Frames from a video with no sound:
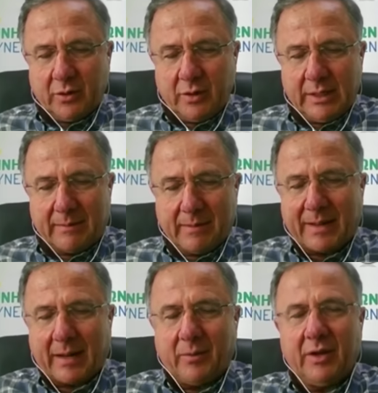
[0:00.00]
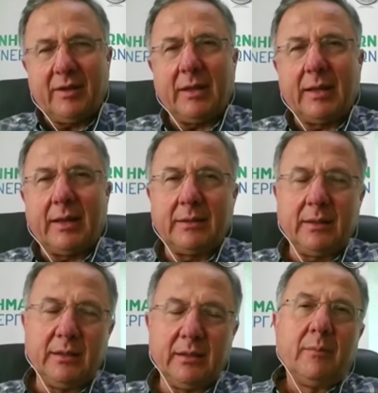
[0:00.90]
The Green Party said yes
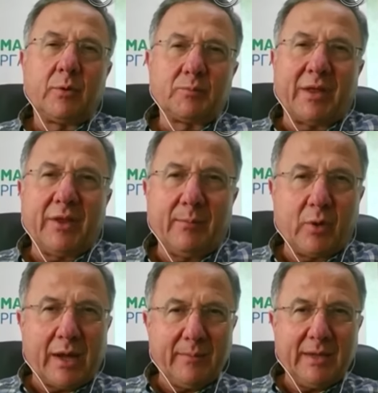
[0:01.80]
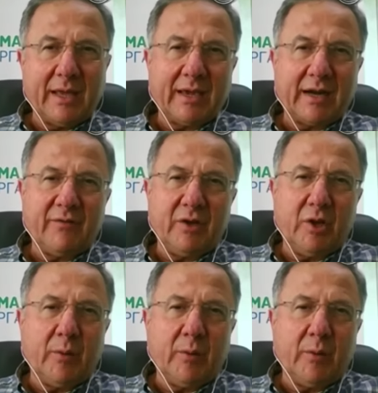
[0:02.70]
to my request to run with them.